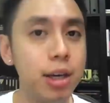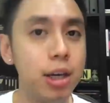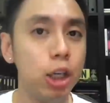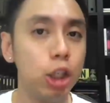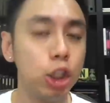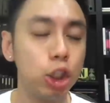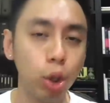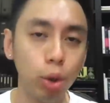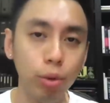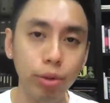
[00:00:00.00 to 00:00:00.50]

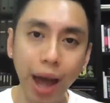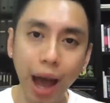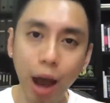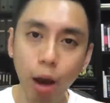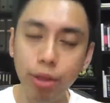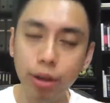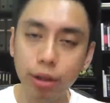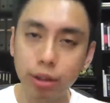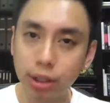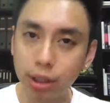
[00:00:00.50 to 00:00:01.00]
So now
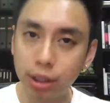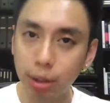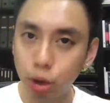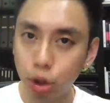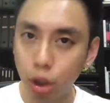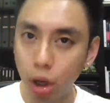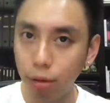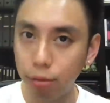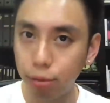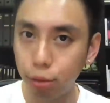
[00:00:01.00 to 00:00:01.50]
there's some
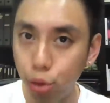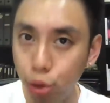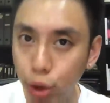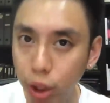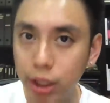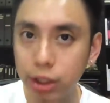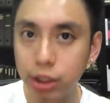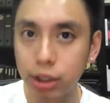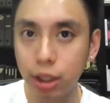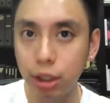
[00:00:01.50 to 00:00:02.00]
sort of
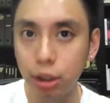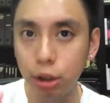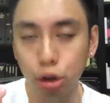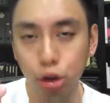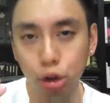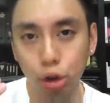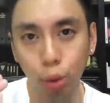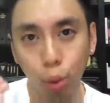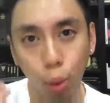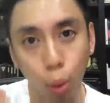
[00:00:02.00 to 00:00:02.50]
reason
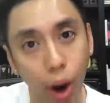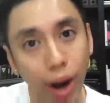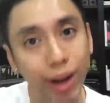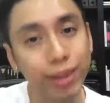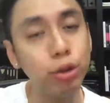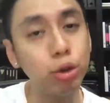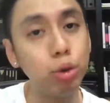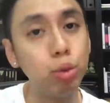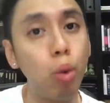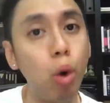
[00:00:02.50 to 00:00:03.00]
to
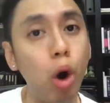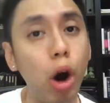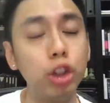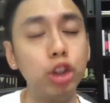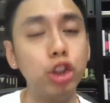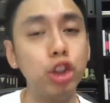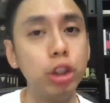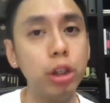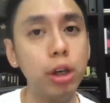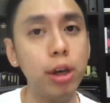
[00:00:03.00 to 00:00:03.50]
want to
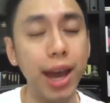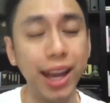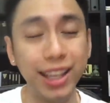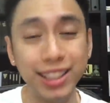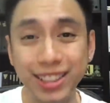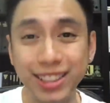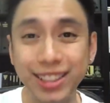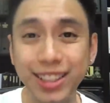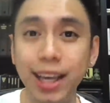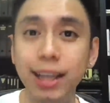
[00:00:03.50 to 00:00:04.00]
watch and
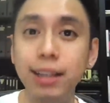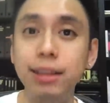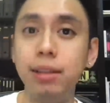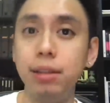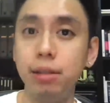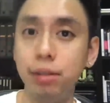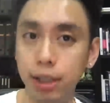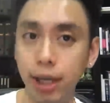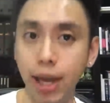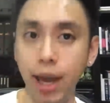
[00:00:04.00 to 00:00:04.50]
stay
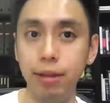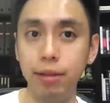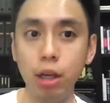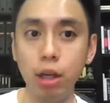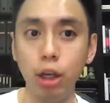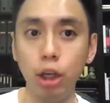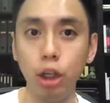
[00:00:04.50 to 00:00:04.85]
till the end.